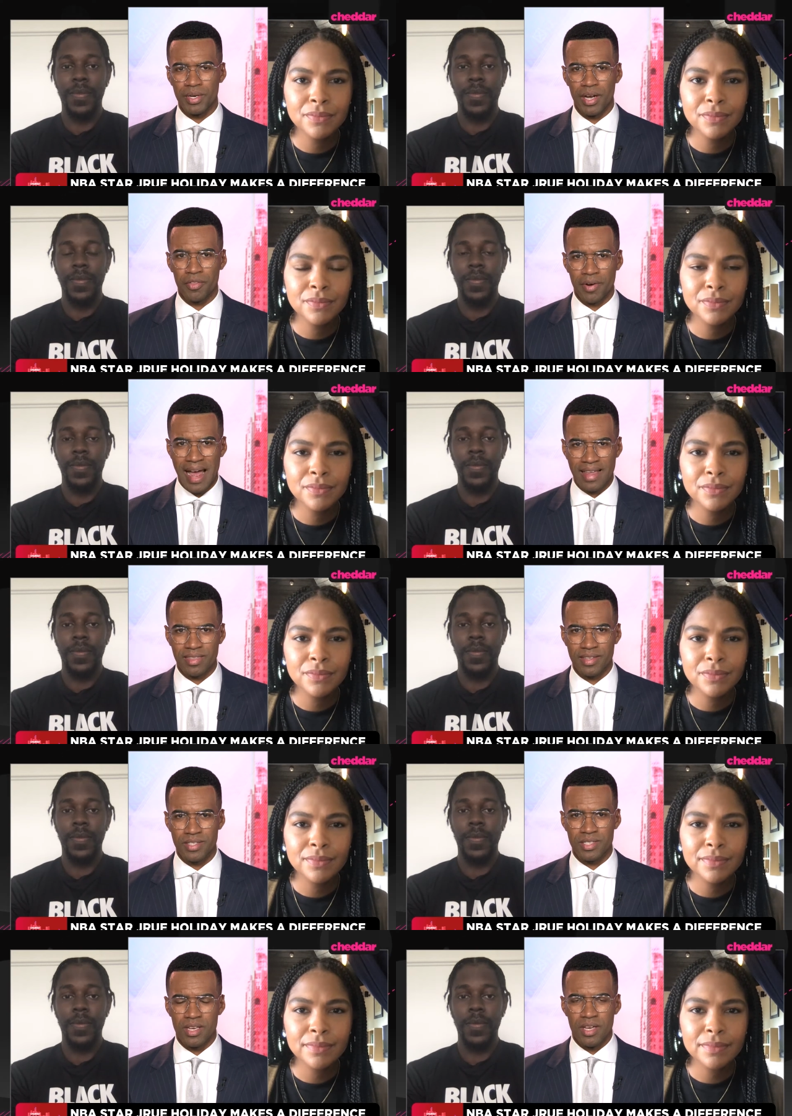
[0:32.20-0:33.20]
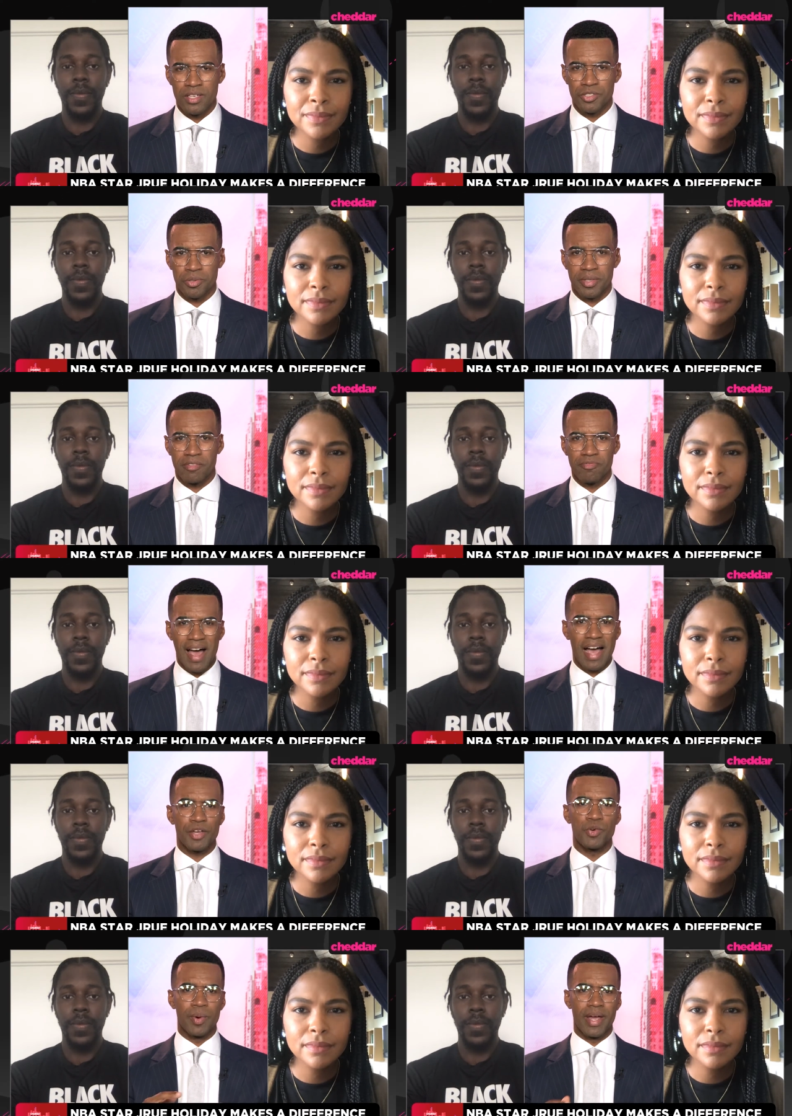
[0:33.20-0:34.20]
Speaker 1: and other athletes truly
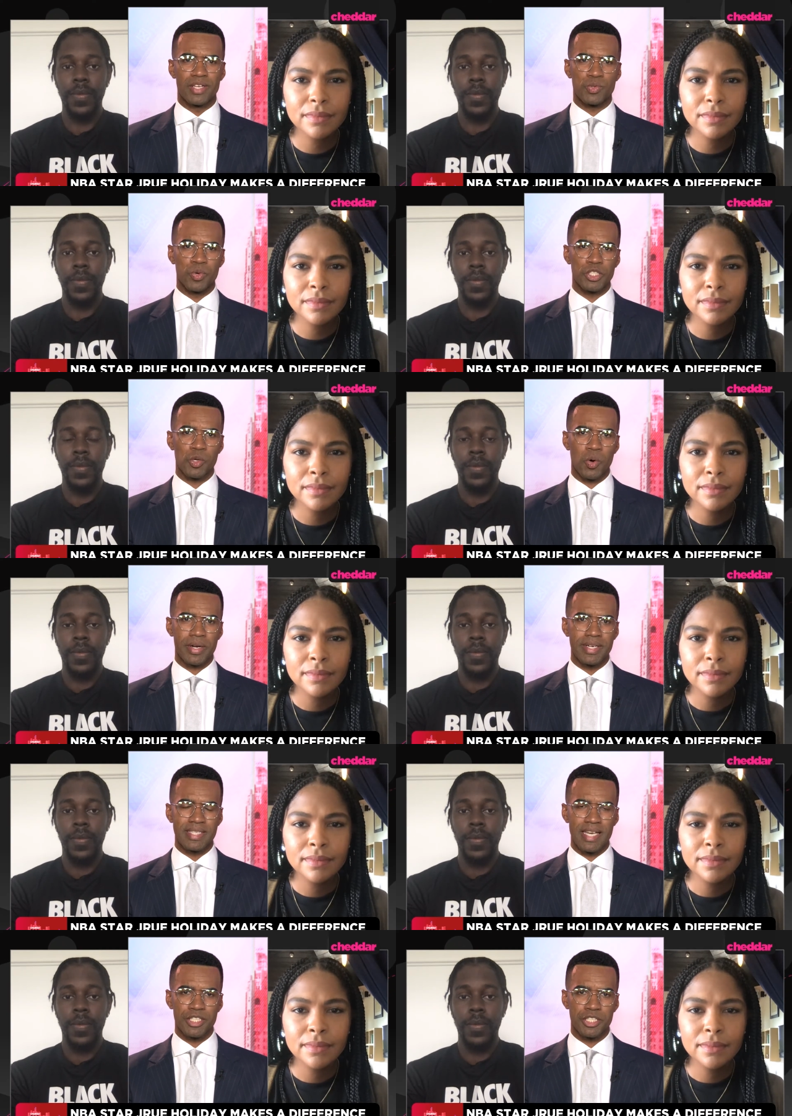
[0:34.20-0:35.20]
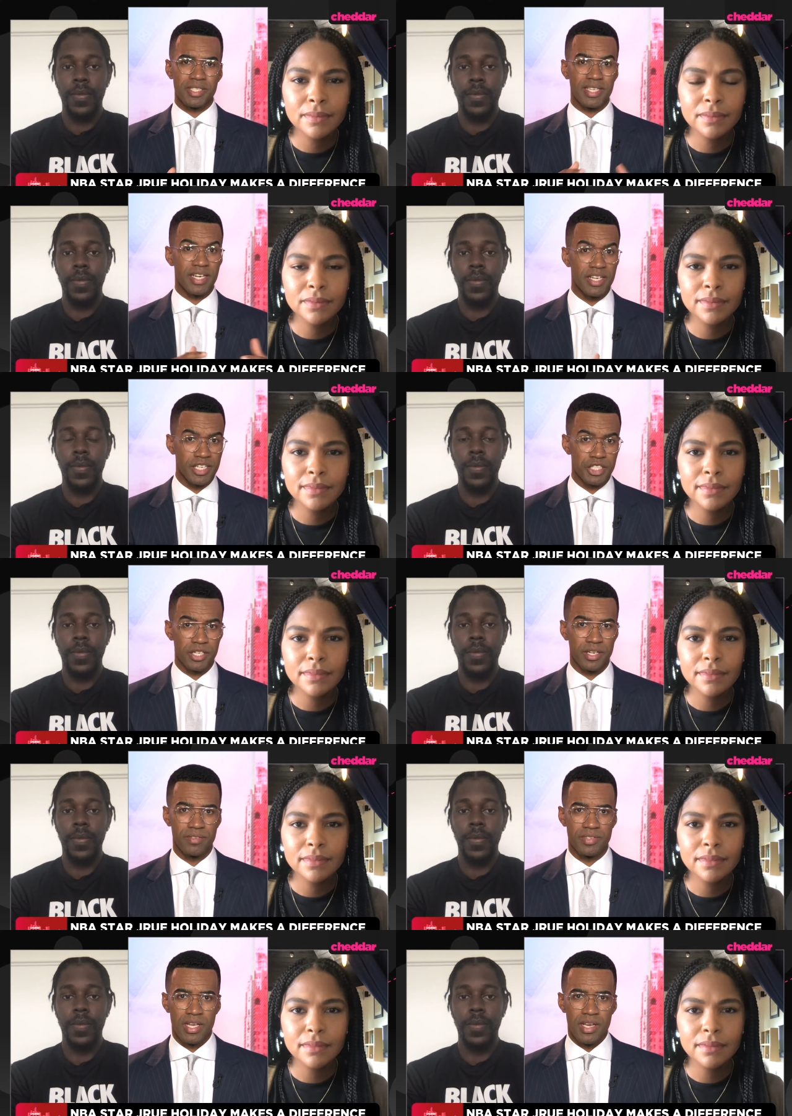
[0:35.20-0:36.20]
evaluate which organizations and
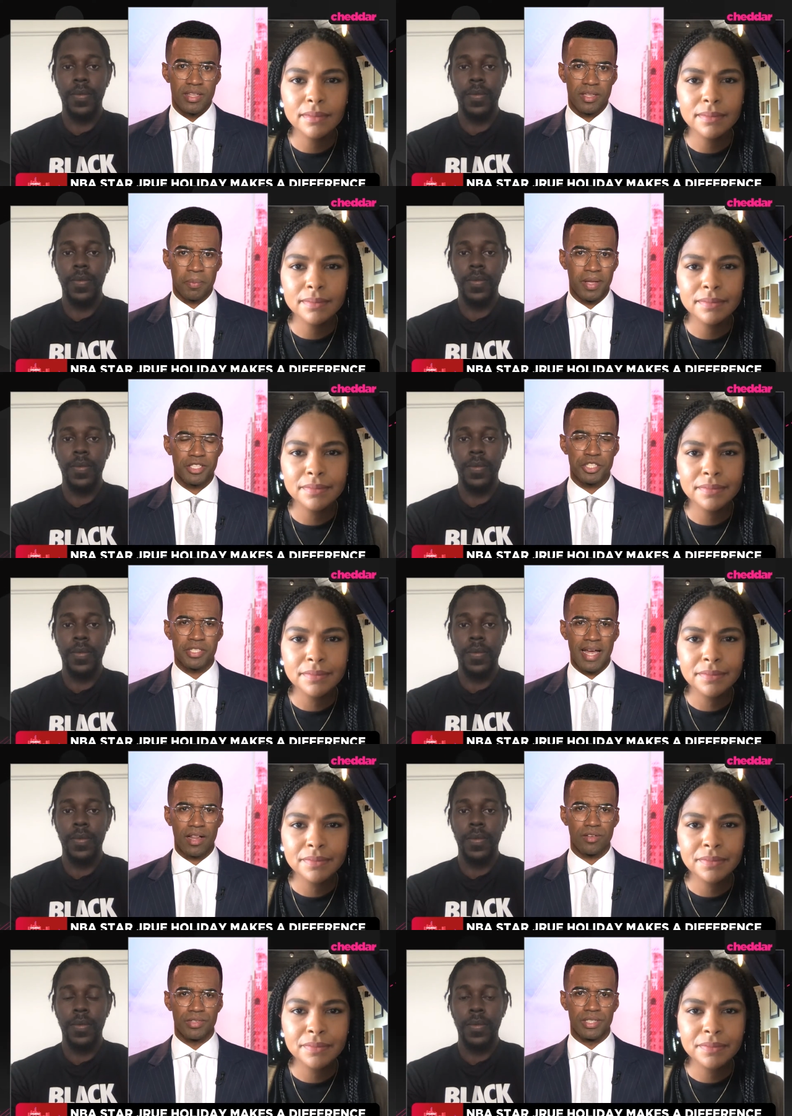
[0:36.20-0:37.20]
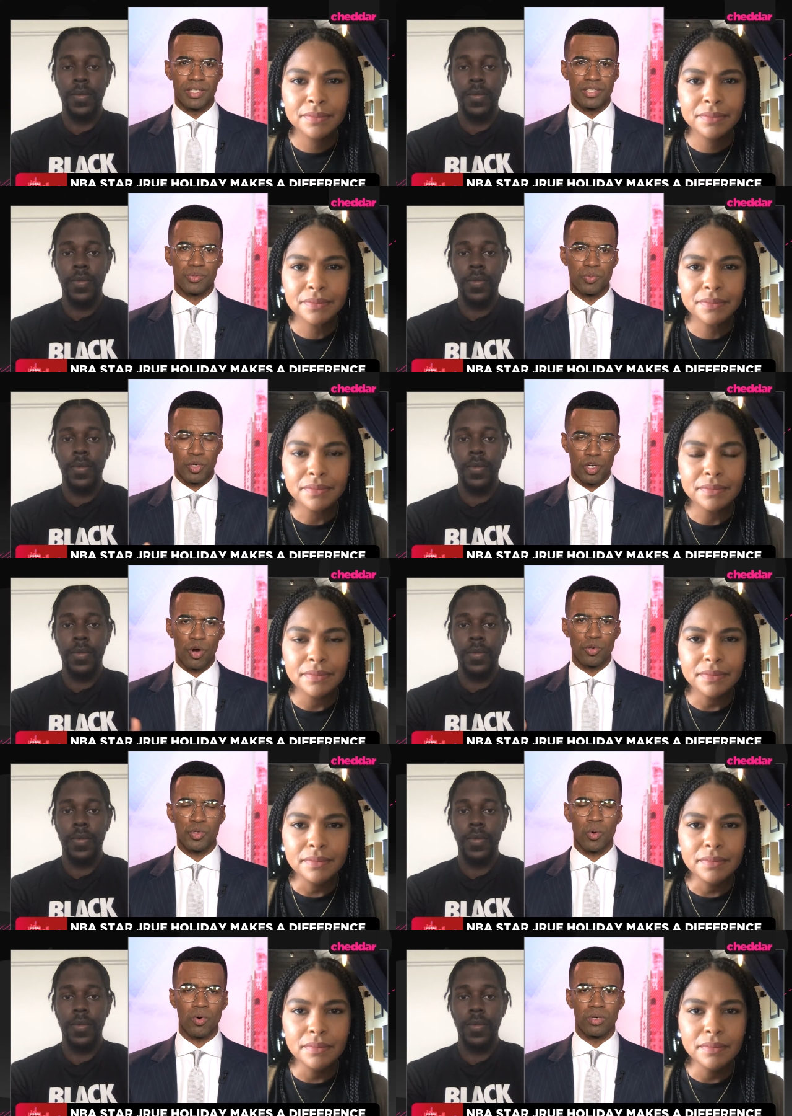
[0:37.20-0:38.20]
initiatives the pledged salaries will go
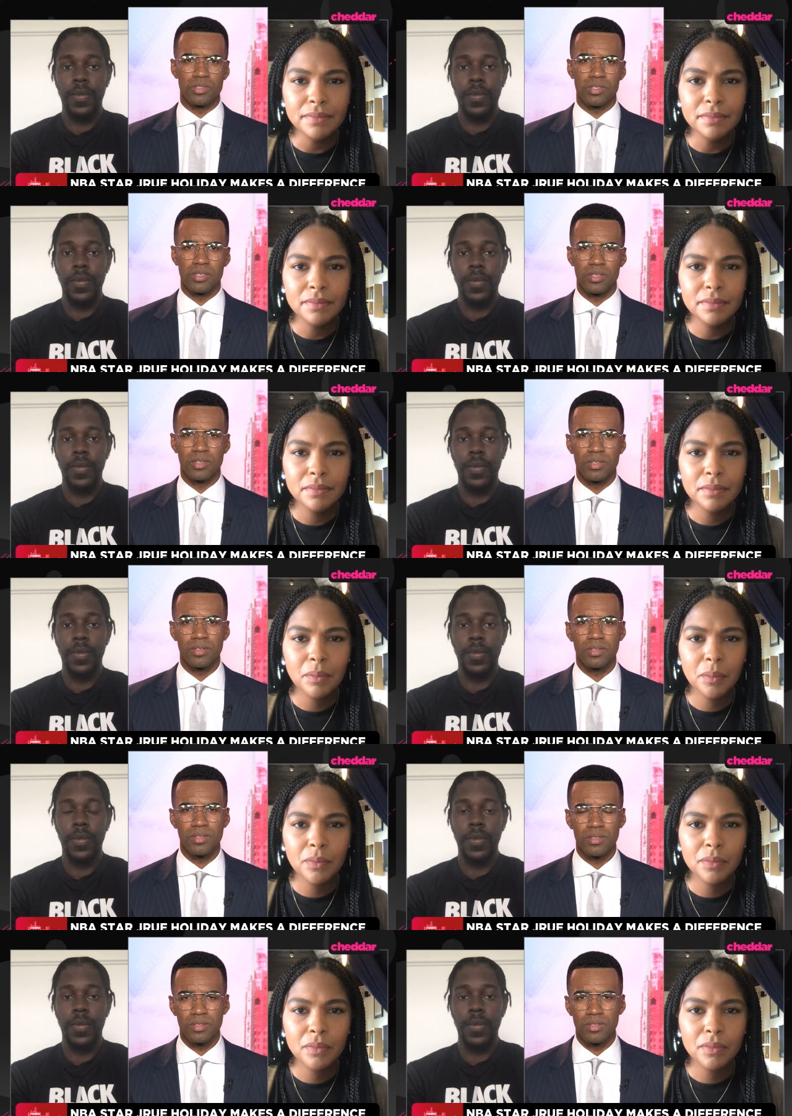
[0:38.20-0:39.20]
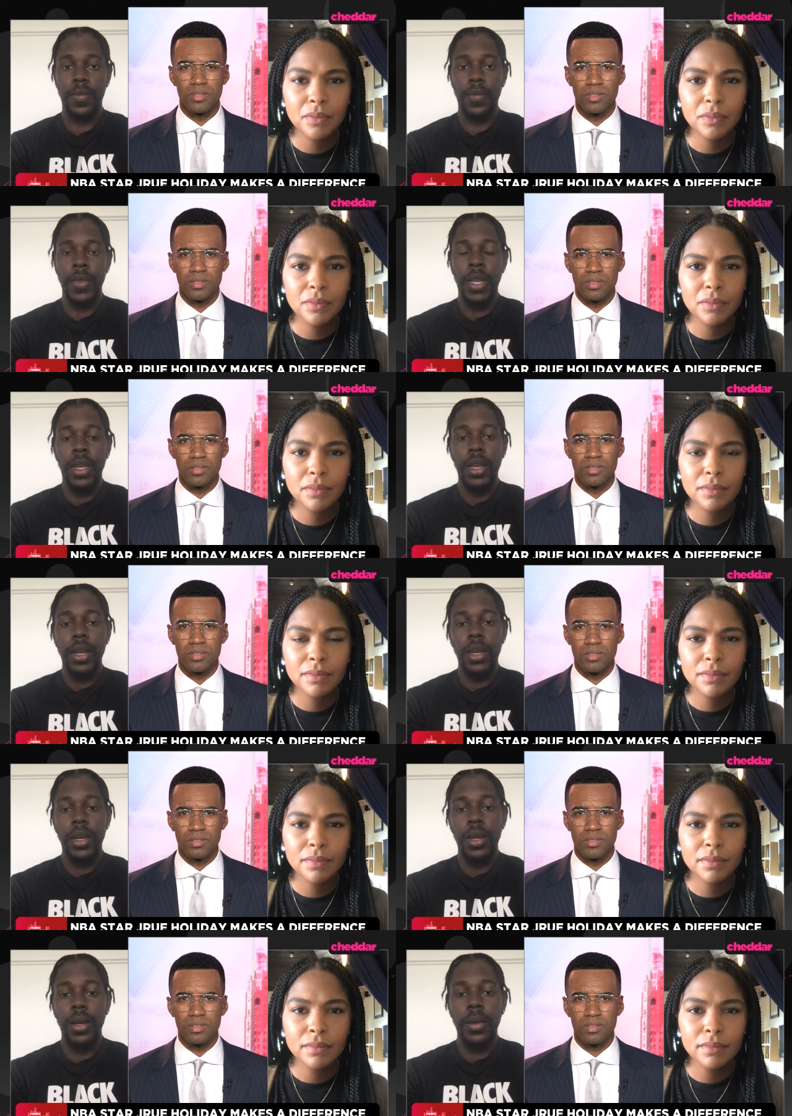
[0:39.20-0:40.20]
towards?
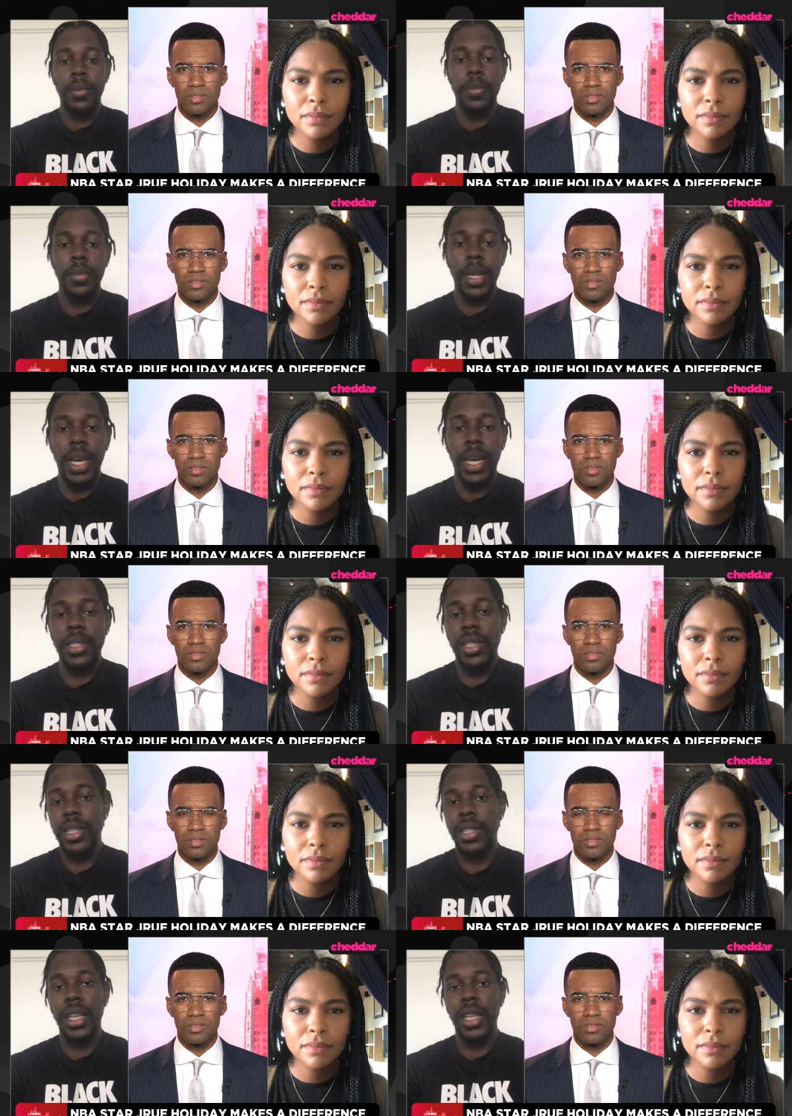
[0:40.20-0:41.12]
Speaker 2: Honestly, it's a lot